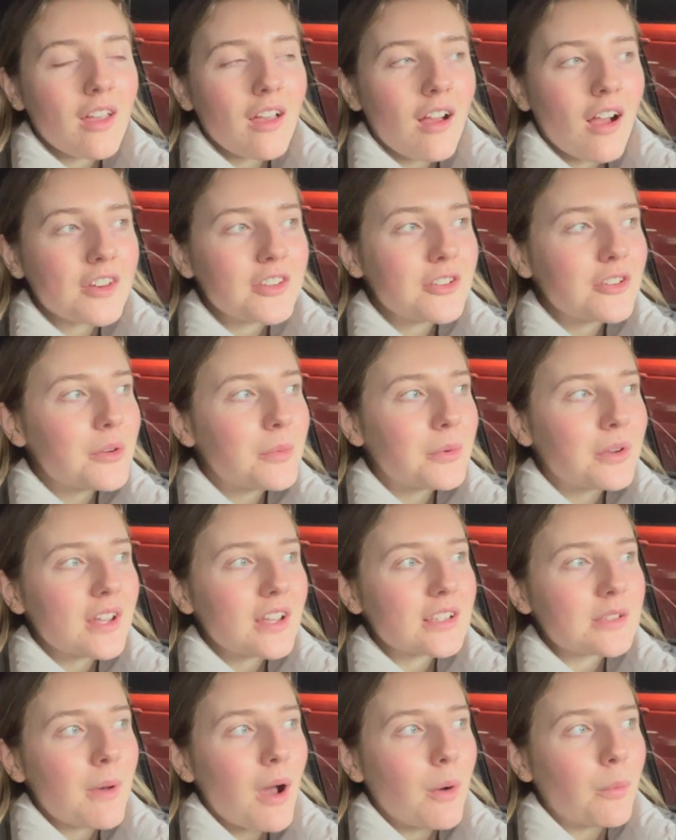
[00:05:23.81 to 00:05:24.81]
I don't know what it
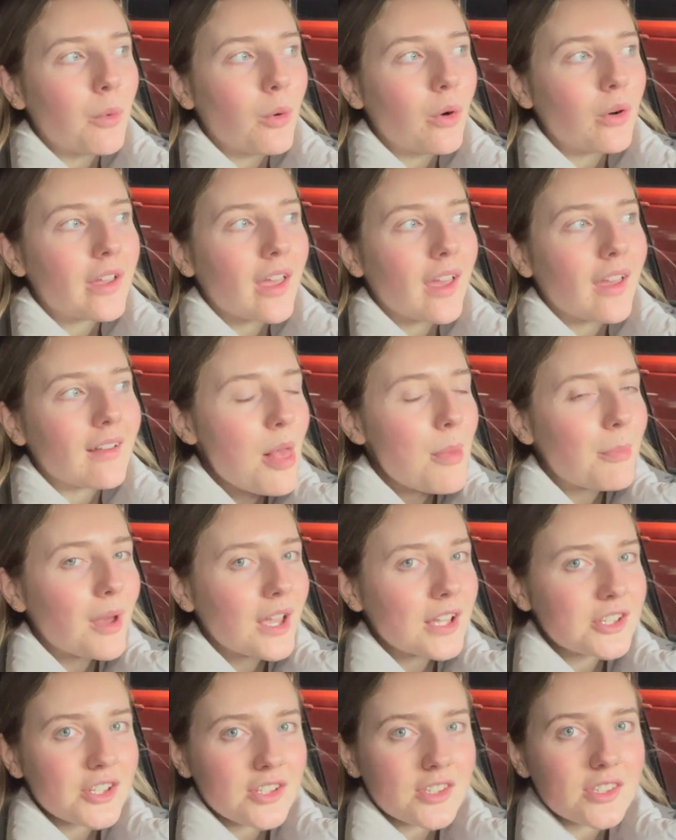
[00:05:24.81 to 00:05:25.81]
is about walking, but
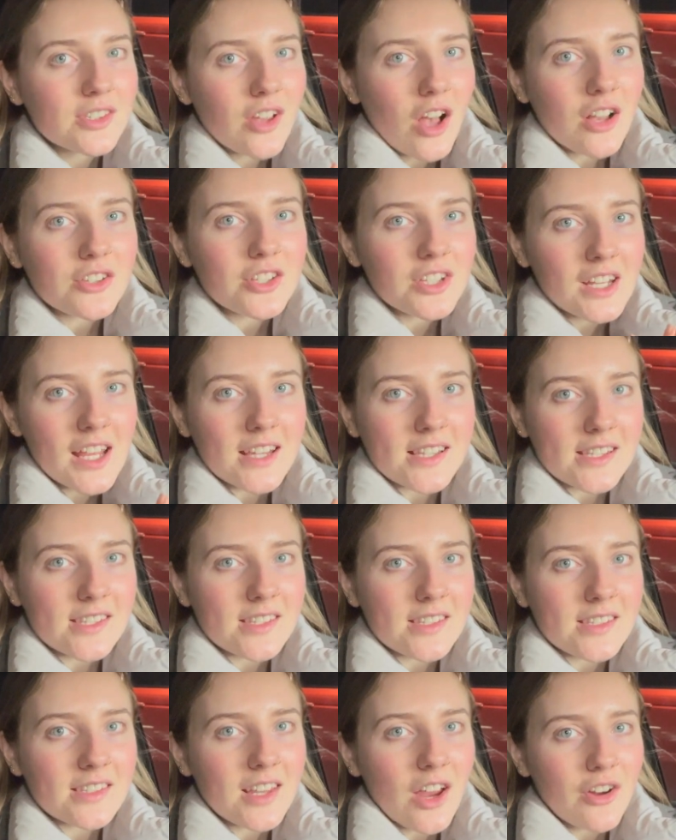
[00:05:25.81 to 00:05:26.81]
it's just such an
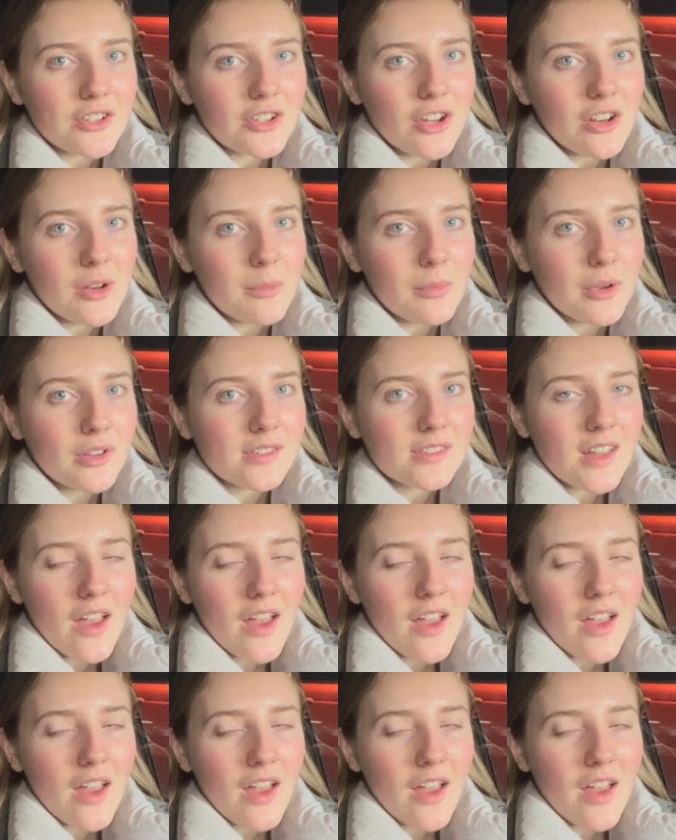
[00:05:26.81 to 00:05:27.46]
instant serotonin boost.